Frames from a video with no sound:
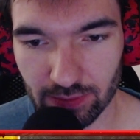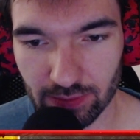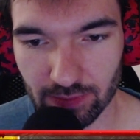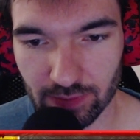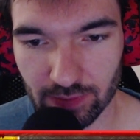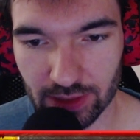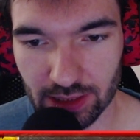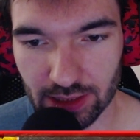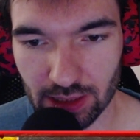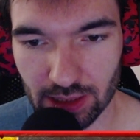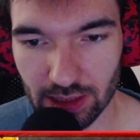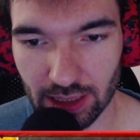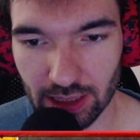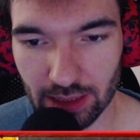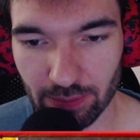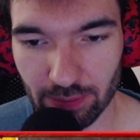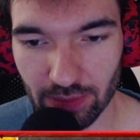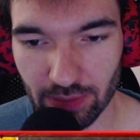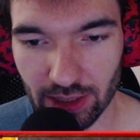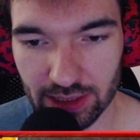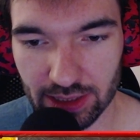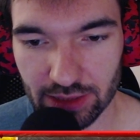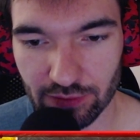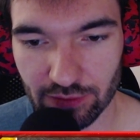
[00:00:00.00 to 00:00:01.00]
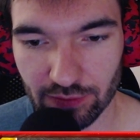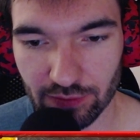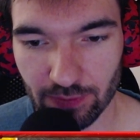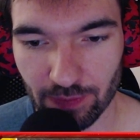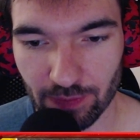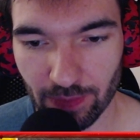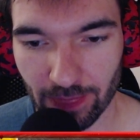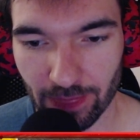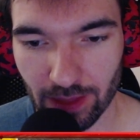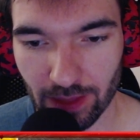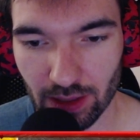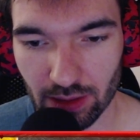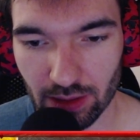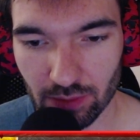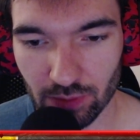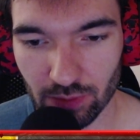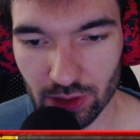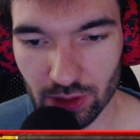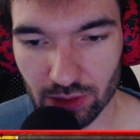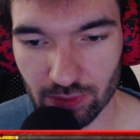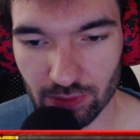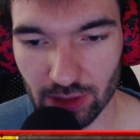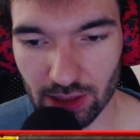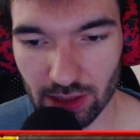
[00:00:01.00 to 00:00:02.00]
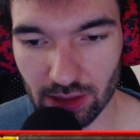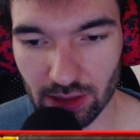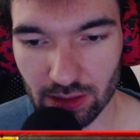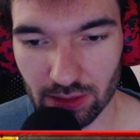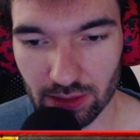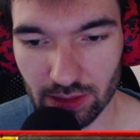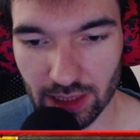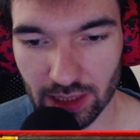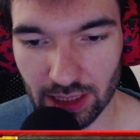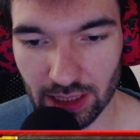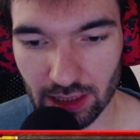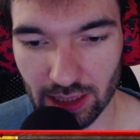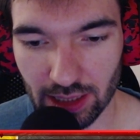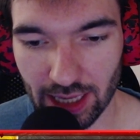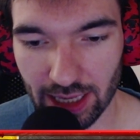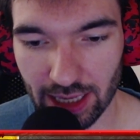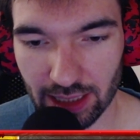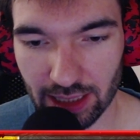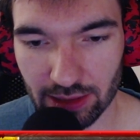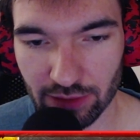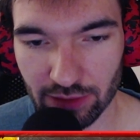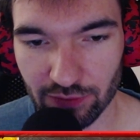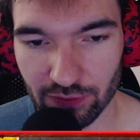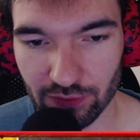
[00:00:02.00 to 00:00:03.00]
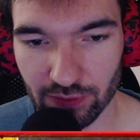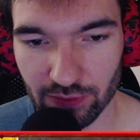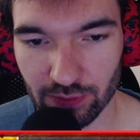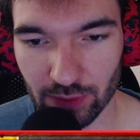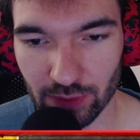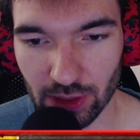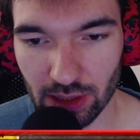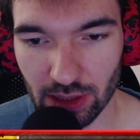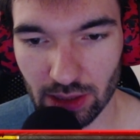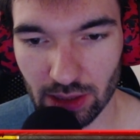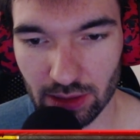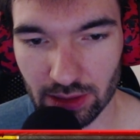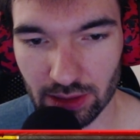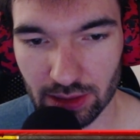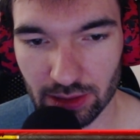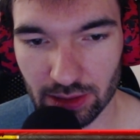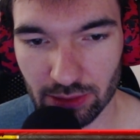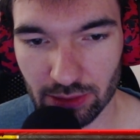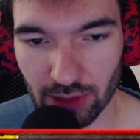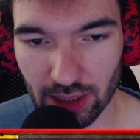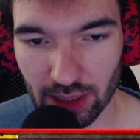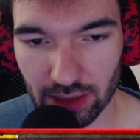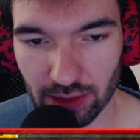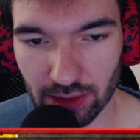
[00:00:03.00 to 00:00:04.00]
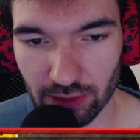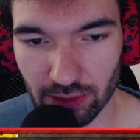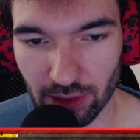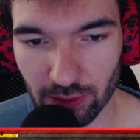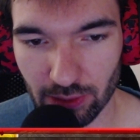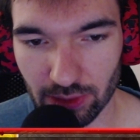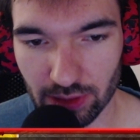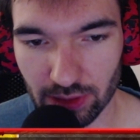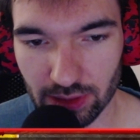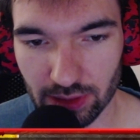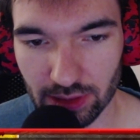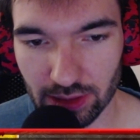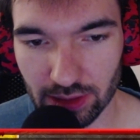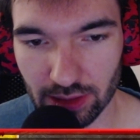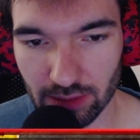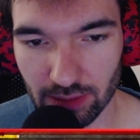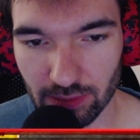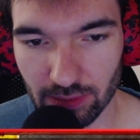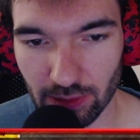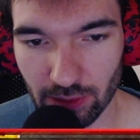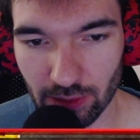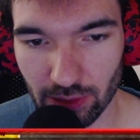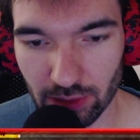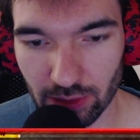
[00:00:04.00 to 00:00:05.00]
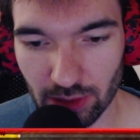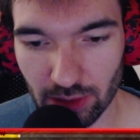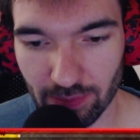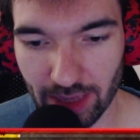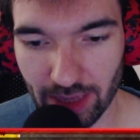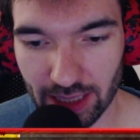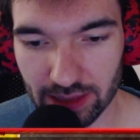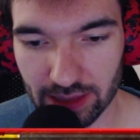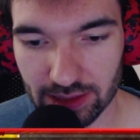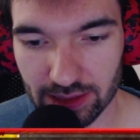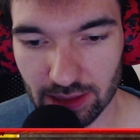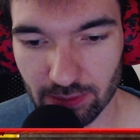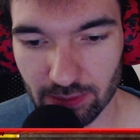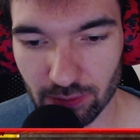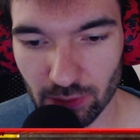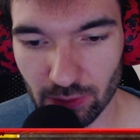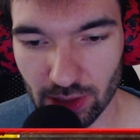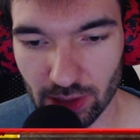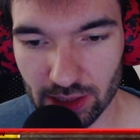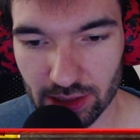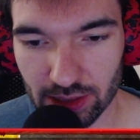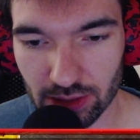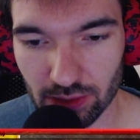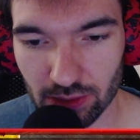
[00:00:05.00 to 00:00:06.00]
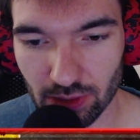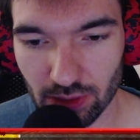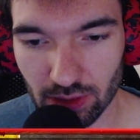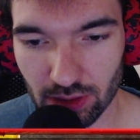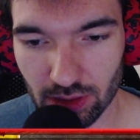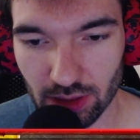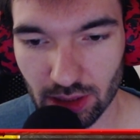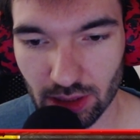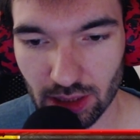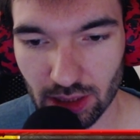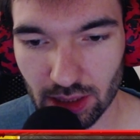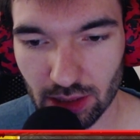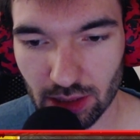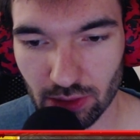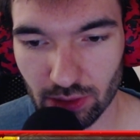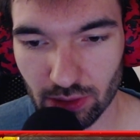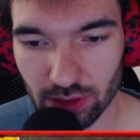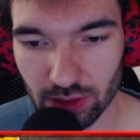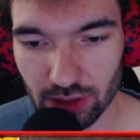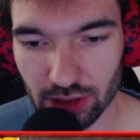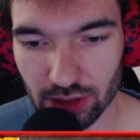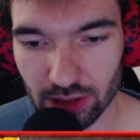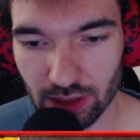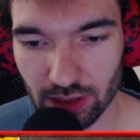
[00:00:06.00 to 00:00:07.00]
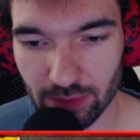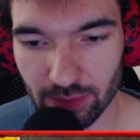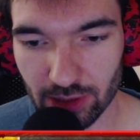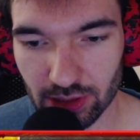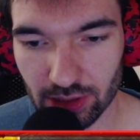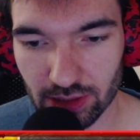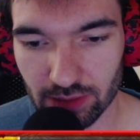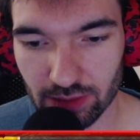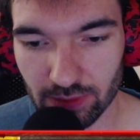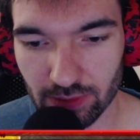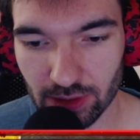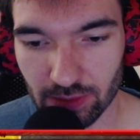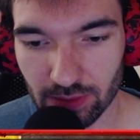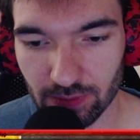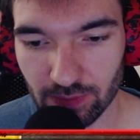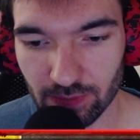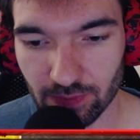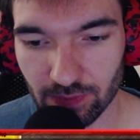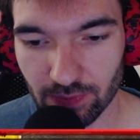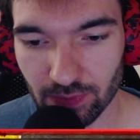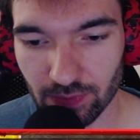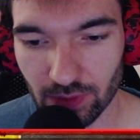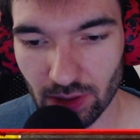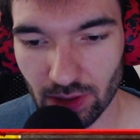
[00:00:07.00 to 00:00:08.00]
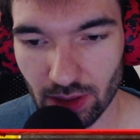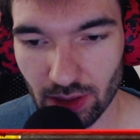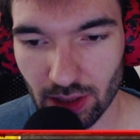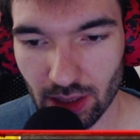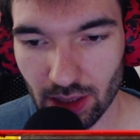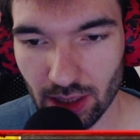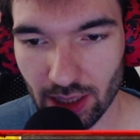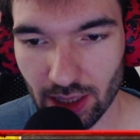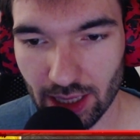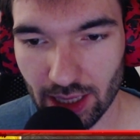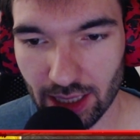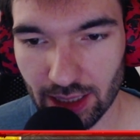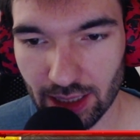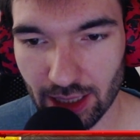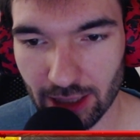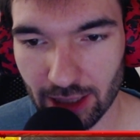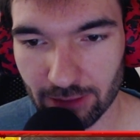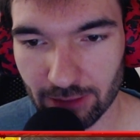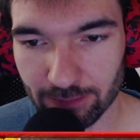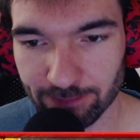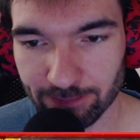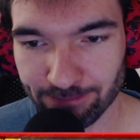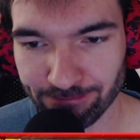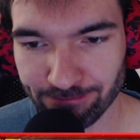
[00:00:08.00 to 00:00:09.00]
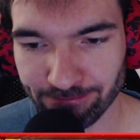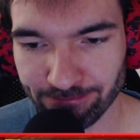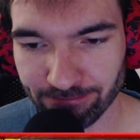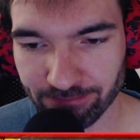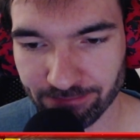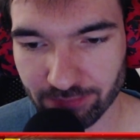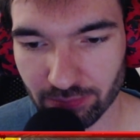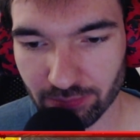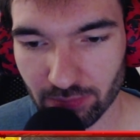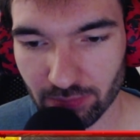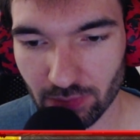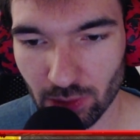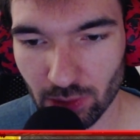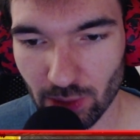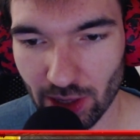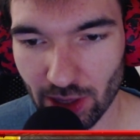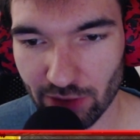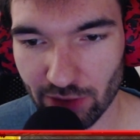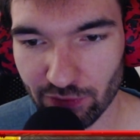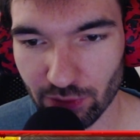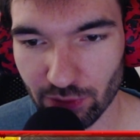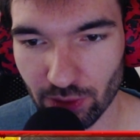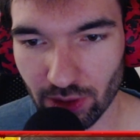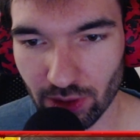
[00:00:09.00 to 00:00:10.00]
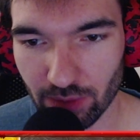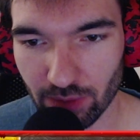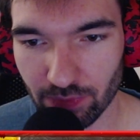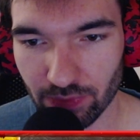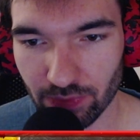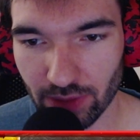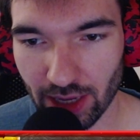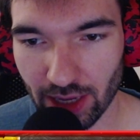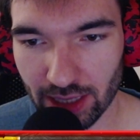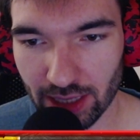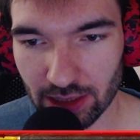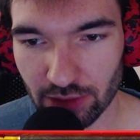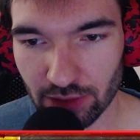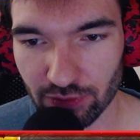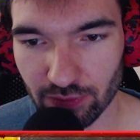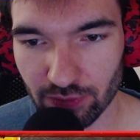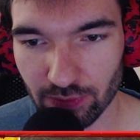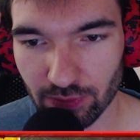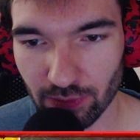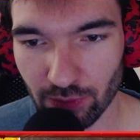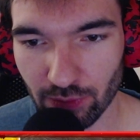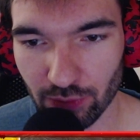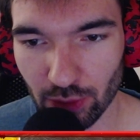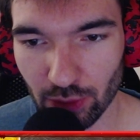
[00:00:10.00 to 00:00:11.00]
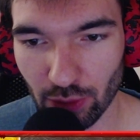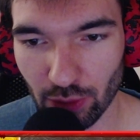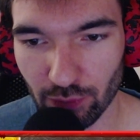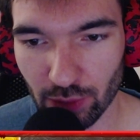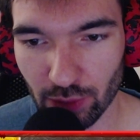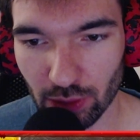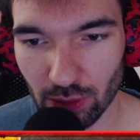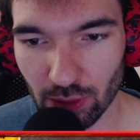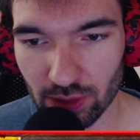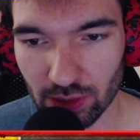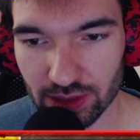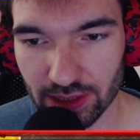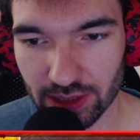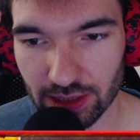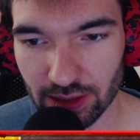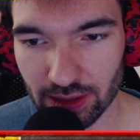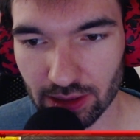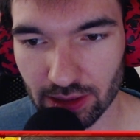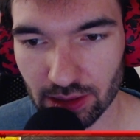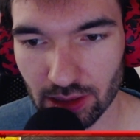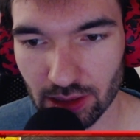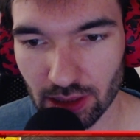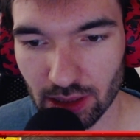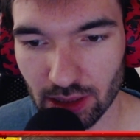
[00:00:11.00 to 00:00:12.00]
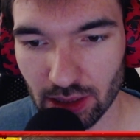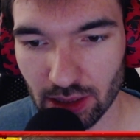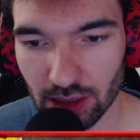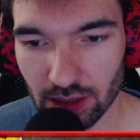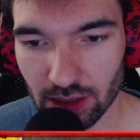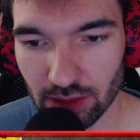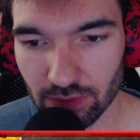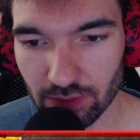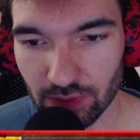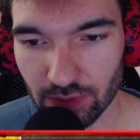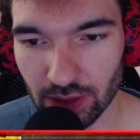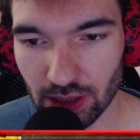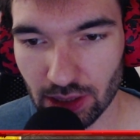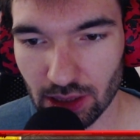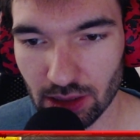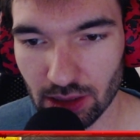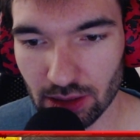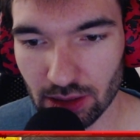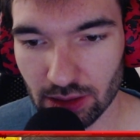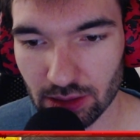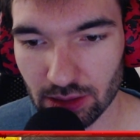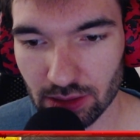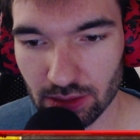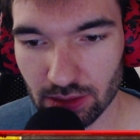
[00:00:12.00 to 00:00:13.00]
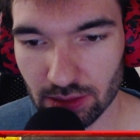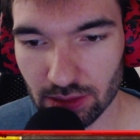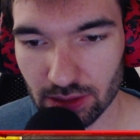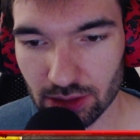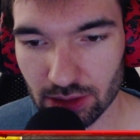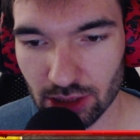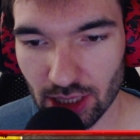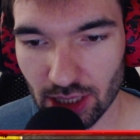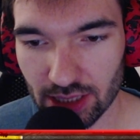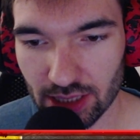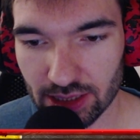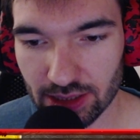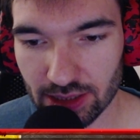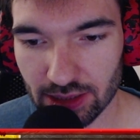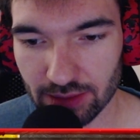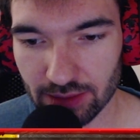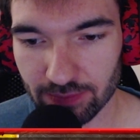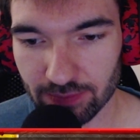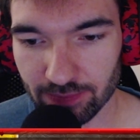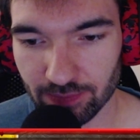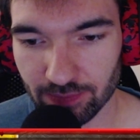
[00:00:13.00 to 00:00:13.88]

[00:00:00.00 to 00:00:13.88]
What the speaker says: still get the passive, which will, and the active will grant around your mech some really strong condition damage as well. And then you have your active of the overclock signet, will just